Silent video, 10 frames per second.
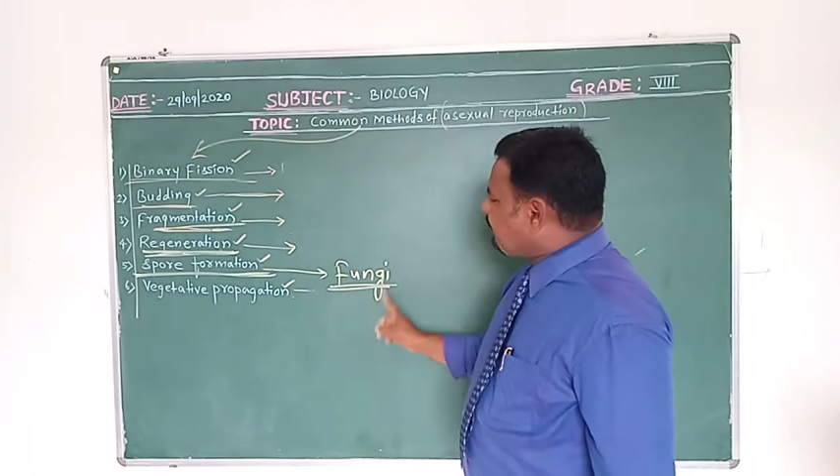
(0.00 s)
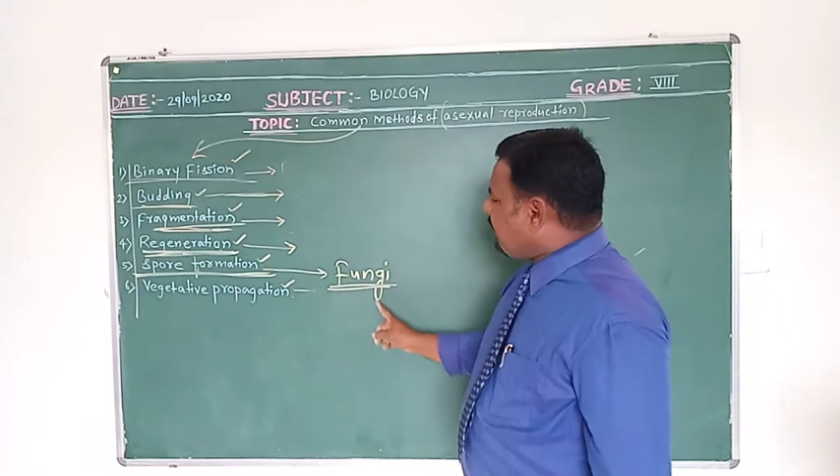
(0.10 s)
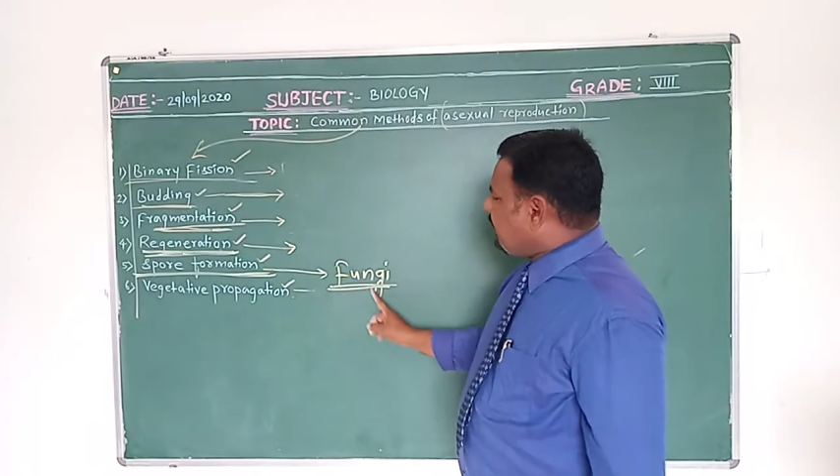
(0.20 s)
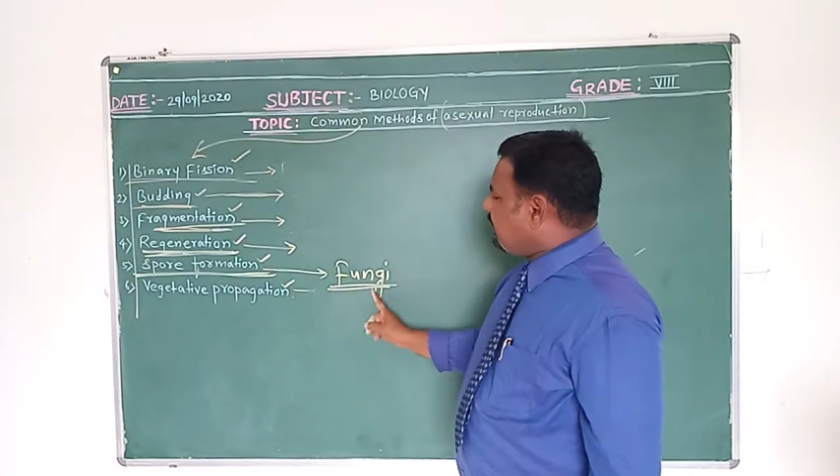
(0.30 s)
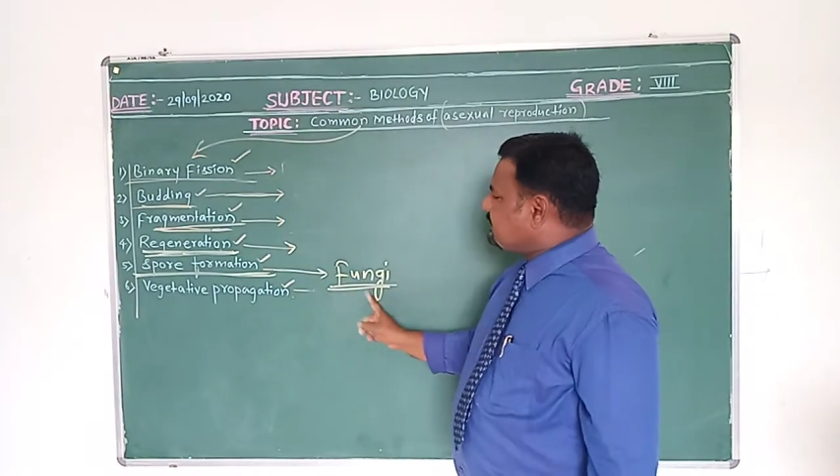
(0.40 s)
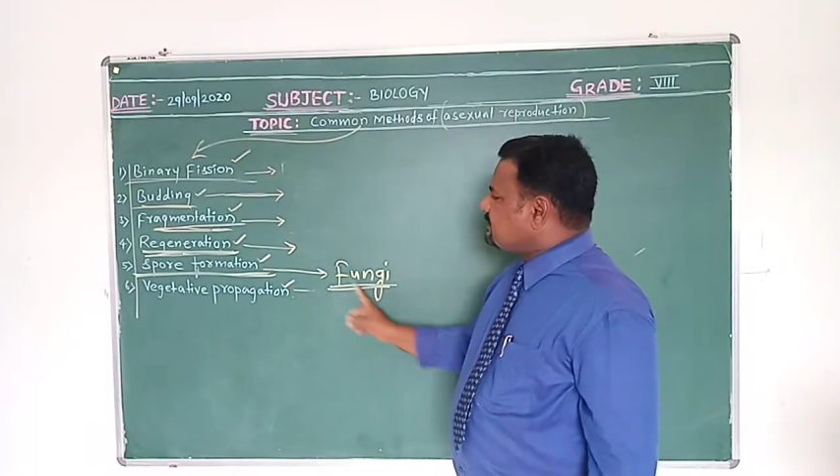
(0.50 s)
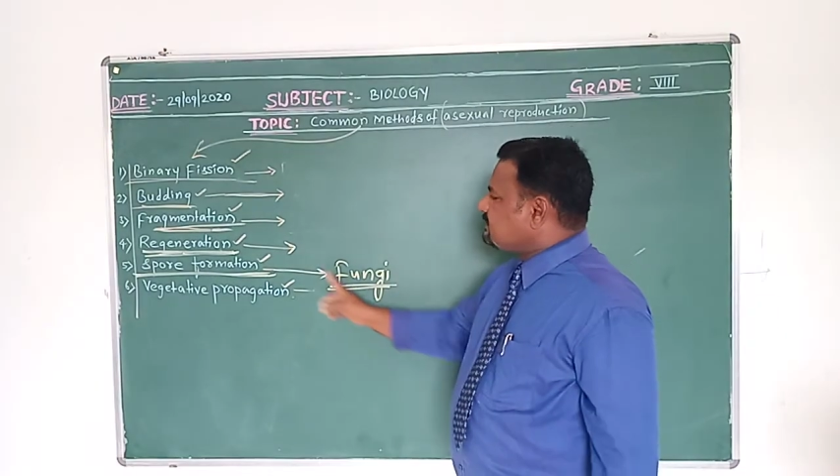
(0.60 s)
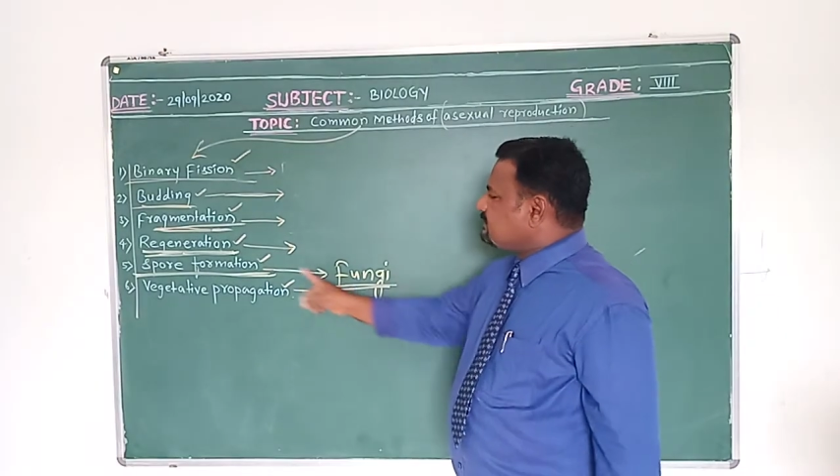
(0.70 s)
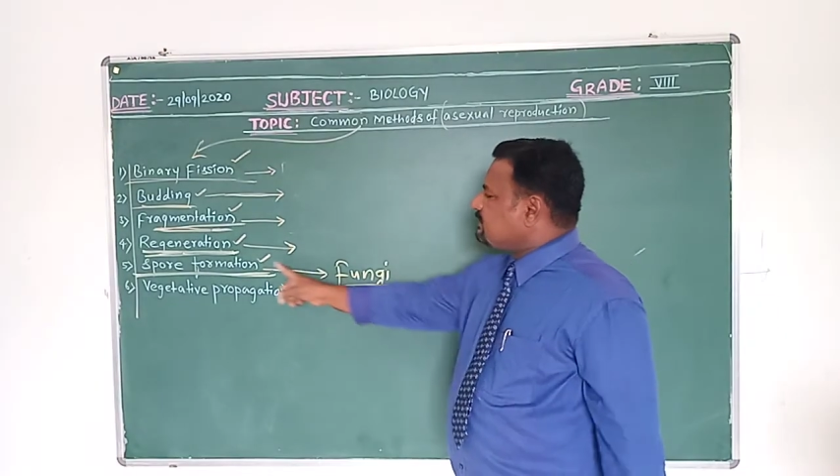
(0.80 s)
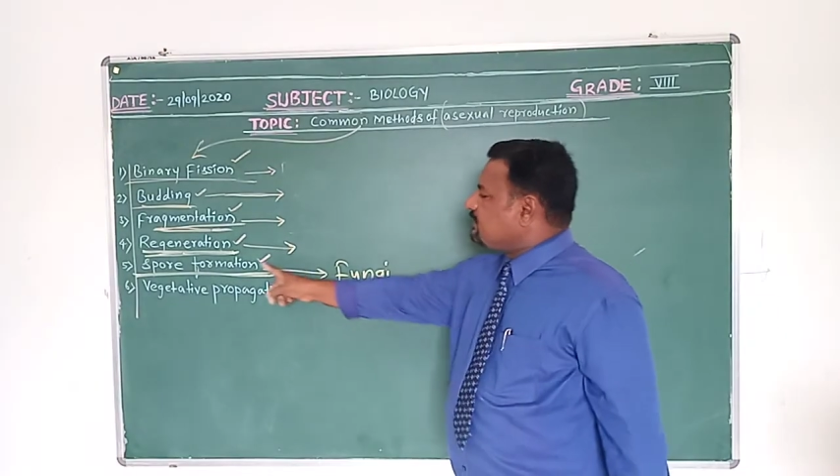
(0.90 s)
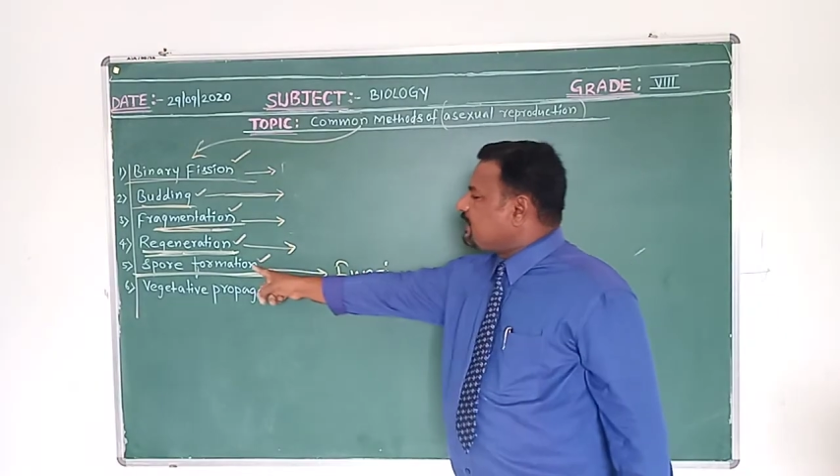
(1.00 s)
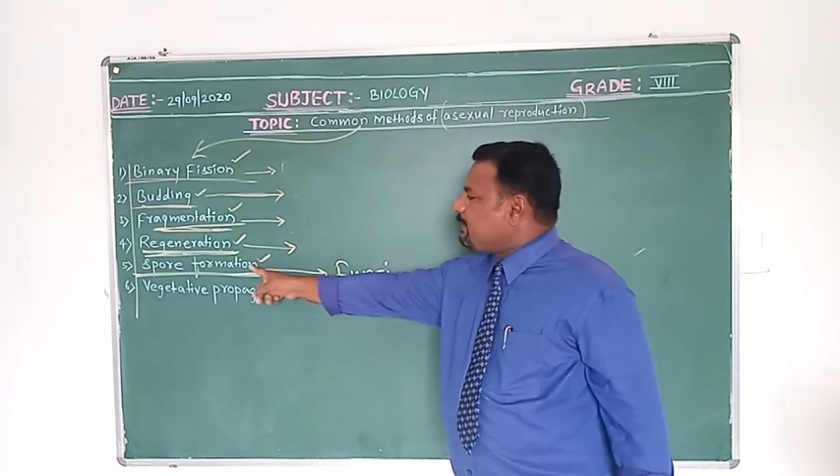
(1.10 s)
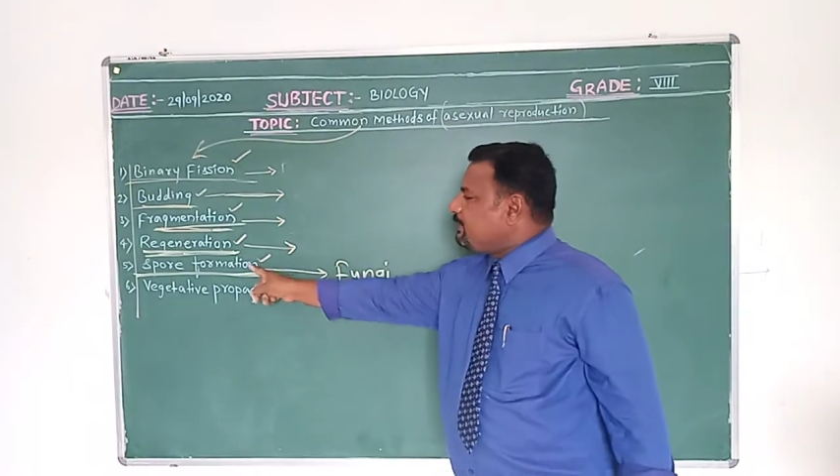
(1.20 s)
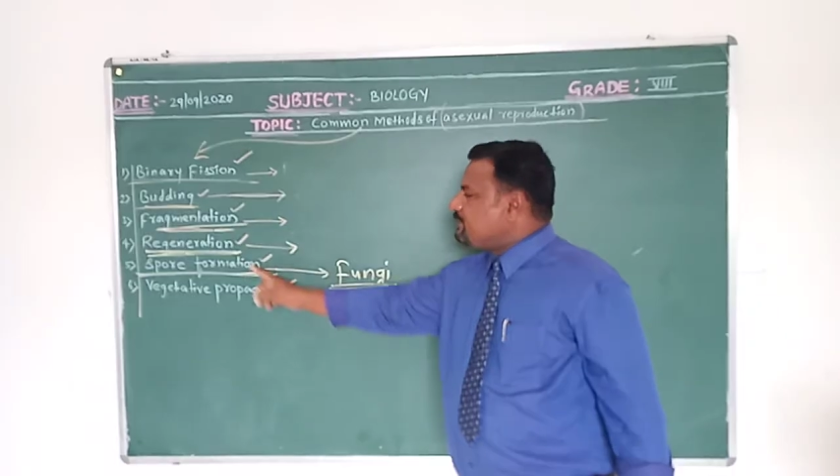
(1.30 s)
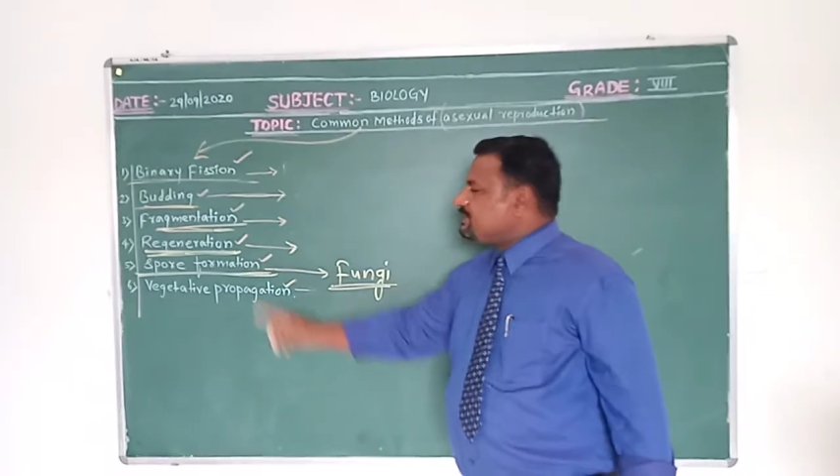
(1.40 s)
fungus
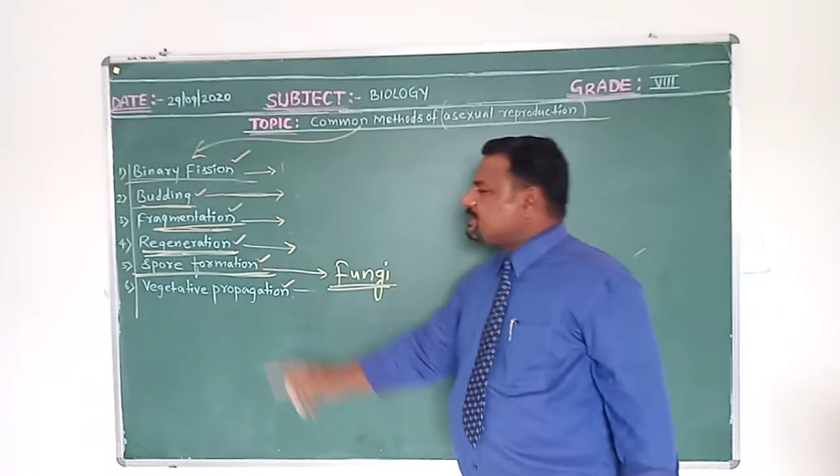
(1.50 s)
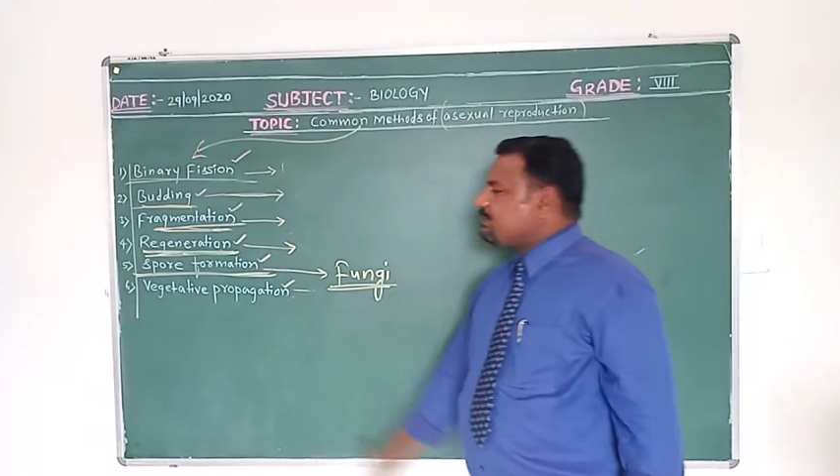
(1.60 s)
reproduces